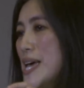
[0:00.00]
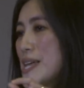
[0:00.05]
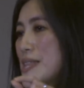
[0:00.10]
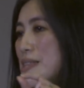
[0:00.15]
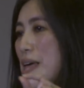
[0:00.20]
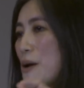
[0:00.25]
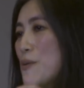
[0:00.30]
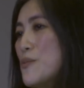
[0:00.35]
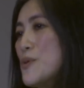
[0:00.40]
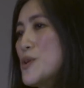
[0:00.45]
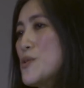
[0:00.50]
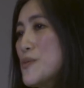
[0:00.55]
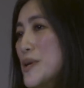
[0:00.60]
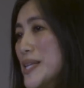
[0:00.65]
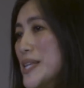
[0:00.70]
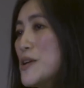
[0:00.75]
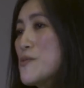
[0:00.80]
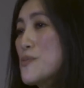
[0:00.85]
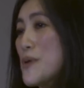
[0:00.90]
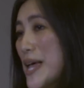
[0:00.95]
that would
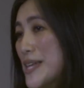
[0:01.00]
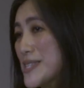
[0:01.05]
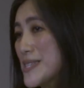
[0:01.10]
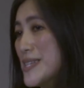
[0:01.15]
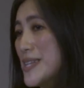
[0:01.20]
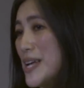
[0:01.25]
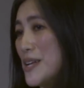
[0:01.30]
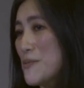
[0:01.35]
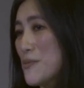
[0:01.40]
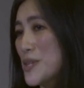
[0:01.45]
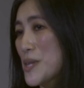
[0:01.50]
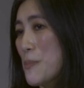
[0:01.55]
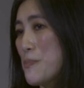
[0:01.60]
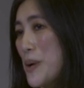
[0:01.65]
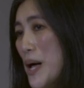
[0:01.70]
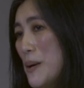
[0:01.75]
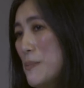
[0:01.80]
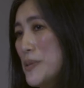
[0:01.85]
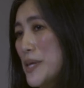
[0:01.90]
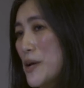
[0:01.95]
really resonate with the
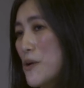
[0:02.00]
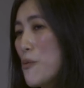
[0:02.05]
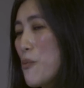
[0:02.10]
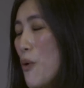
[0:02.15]
public?